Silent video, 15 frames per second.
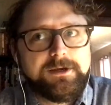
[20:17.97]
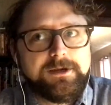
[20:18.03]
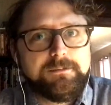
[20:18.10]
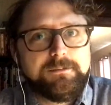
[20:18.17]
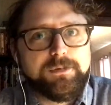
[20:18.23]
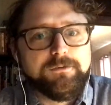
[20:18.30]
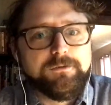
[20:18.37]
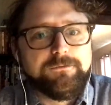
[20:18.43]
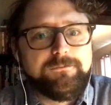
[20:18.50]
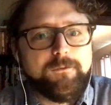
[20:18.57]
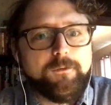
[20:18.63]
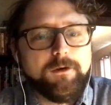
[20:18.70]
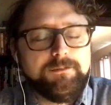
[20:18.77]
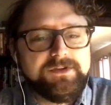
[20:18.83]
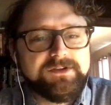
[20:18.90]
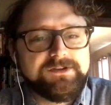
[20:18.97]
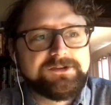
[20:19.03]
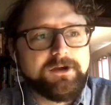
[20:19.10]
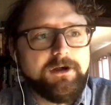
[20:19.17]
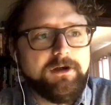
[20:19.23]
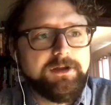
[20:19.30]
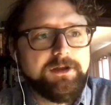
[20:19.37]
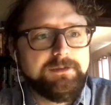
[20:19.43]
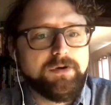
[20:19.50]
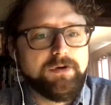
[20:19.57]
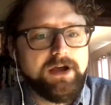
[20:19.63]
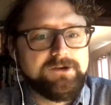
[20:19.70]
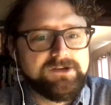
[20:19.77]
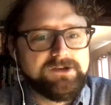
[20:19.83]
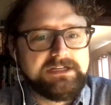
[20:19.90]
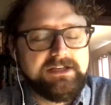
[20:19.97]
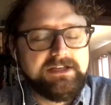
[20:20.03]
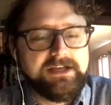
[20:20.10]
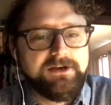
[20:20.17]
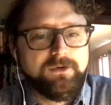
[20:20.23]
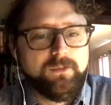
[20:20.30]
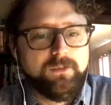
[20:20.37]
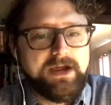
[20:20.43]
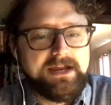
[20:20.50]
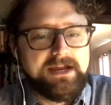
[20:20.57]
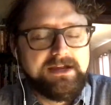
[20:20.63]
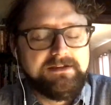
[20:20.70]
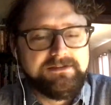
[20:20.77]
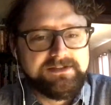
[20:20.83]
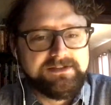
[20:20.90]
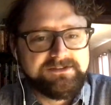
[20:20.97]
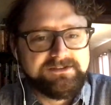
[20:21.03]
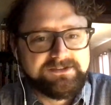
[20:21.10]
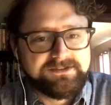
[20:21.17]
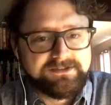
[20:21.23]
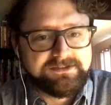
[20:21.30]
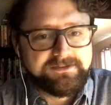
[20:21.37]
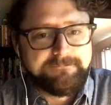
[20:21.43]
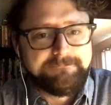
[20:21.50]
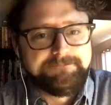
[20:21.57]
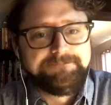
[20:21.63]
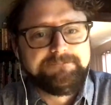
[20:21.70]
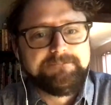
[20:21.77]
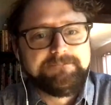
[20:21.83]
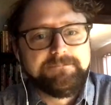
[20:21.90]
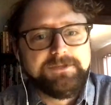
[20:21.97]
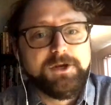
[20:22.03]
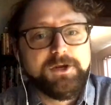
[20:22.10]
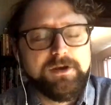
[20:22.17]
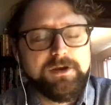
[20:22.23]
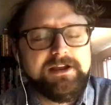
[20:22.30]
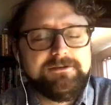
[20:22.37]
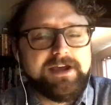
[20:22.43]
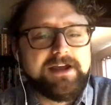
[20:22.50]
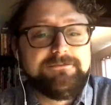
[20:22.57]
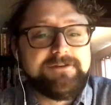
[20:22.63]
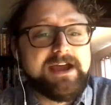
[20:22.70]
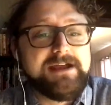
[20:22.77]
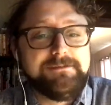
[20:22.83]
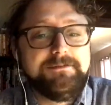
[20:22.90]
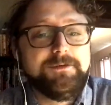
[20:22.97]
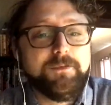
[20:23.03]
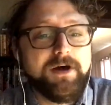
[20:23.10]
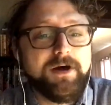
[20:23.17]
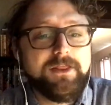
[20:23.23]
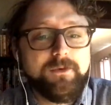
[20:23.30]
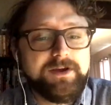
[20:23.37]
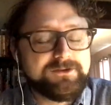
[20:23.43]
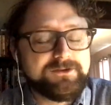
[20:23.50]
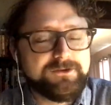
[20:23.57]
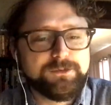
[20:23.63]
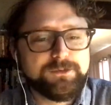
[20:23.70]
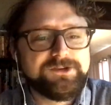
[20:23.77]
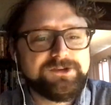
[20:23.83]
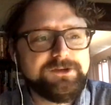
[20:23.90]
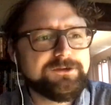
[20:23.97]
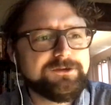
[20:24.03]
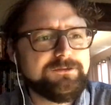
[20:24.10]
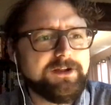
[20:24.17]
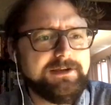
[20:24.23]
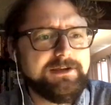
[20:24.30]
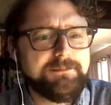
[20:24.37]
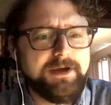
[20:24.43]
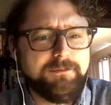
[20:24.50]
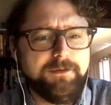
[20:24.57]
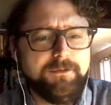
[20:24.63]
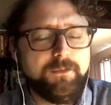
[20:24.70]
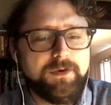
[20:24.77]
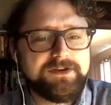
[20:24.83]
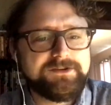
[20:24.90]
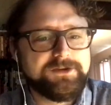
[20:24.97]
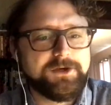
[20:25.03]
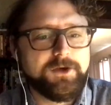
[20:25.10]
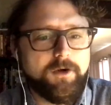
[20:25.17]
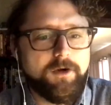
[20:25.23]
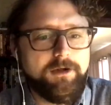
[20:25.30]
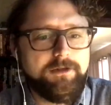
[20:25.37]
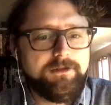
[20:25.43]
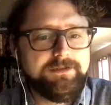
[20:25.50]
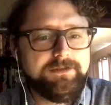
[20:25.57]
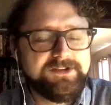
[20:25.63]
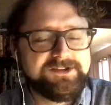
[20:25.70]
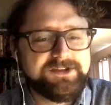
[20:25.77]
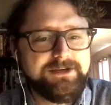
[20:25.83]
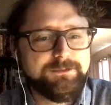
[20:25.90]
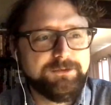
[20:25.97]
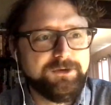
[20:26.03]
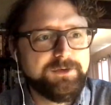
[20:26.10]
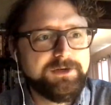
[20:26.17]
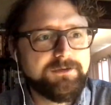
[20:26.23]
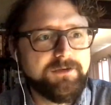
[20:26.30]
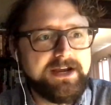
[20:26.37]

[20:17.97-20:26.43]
perform this scholarly project in a way that's, and in fact, maybe one of the ways, because we're still struggling, by the way, with what to call this thing we're doing right